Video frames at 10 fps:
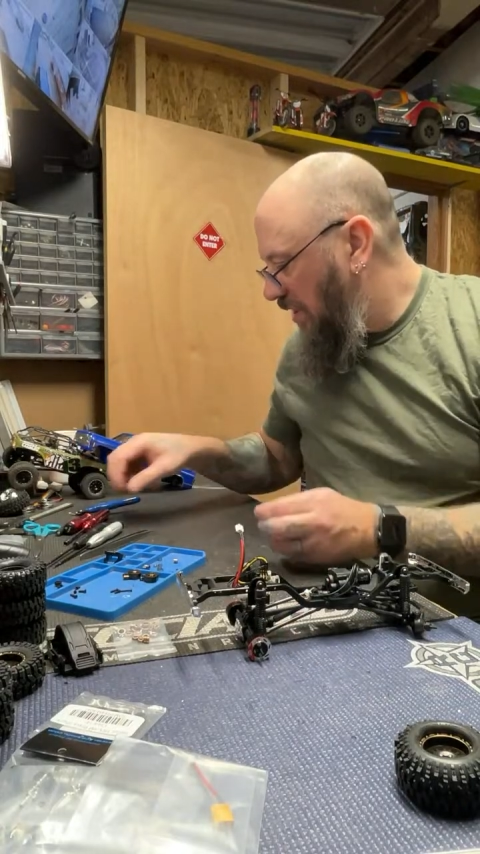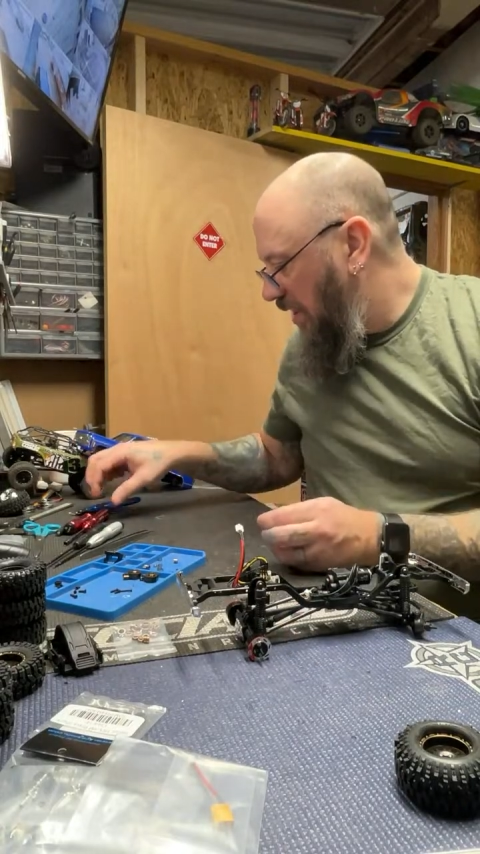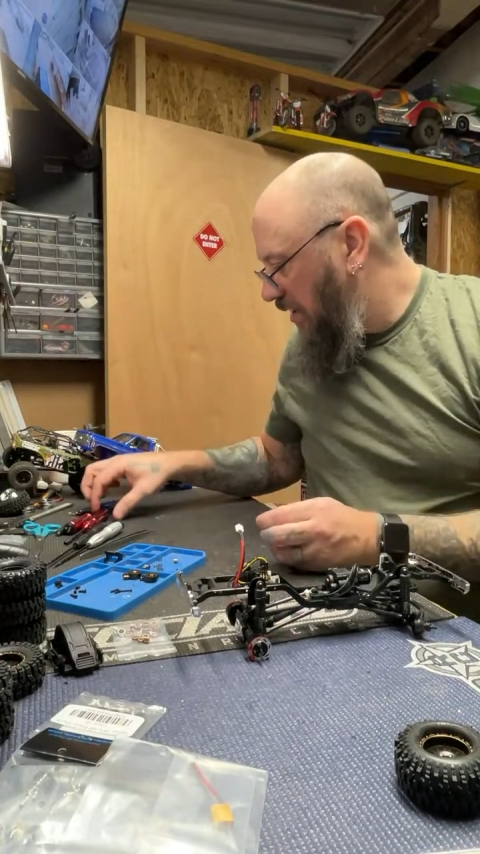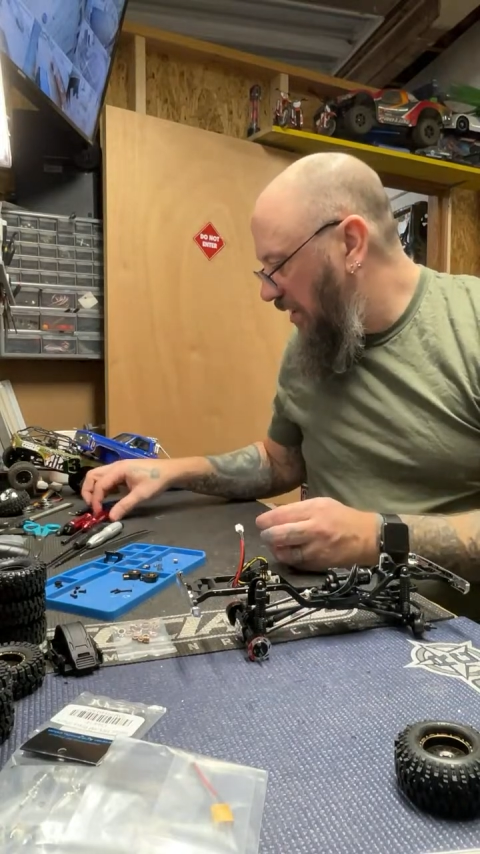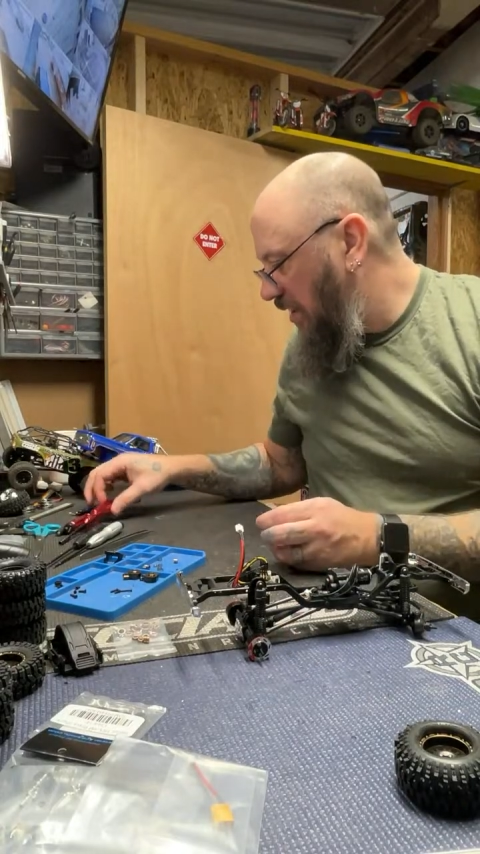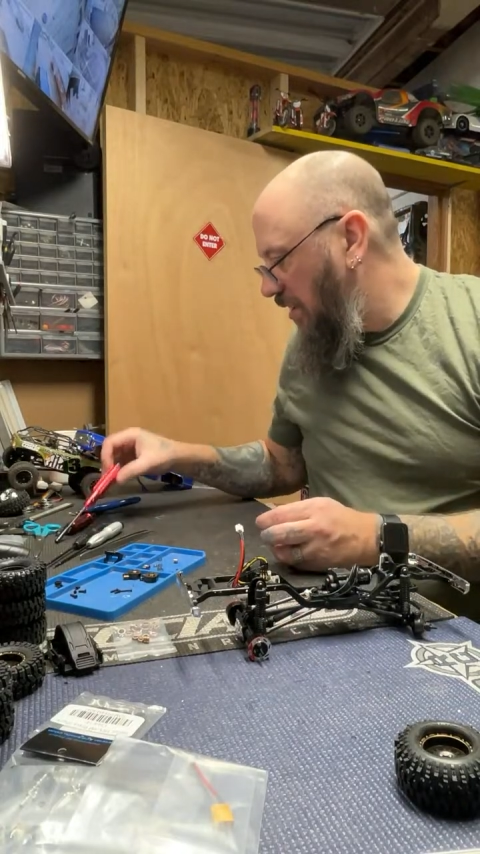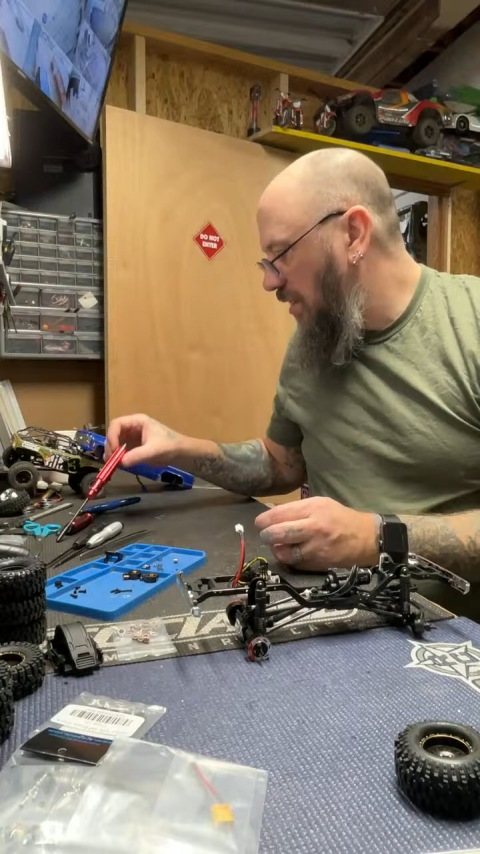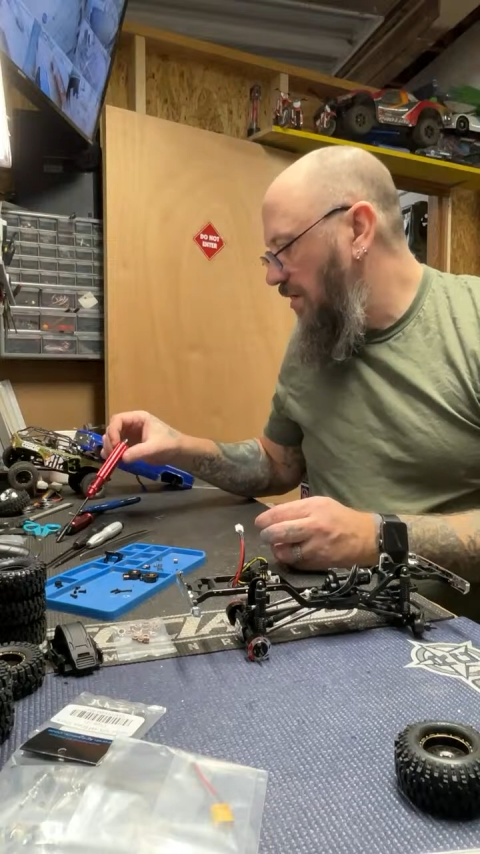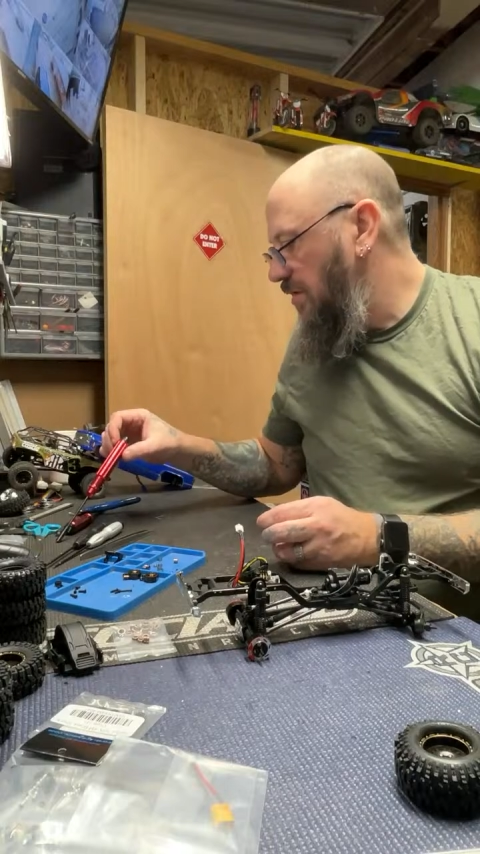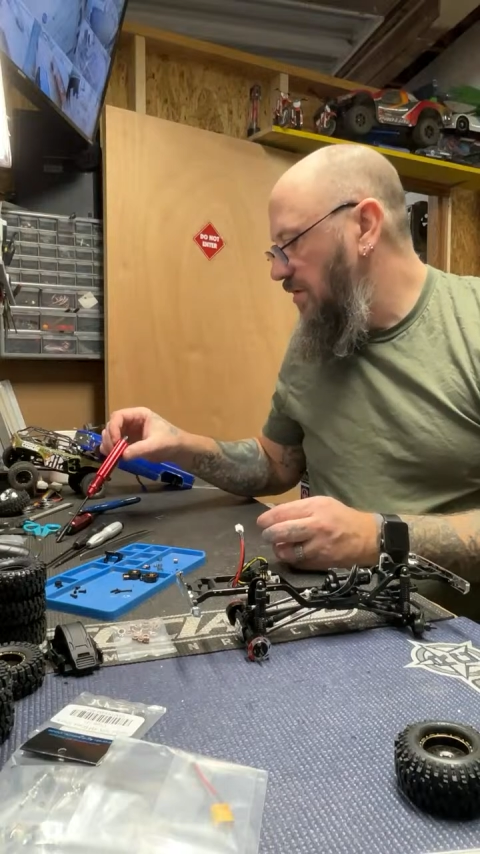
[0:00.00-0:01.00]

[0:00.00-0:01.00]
on here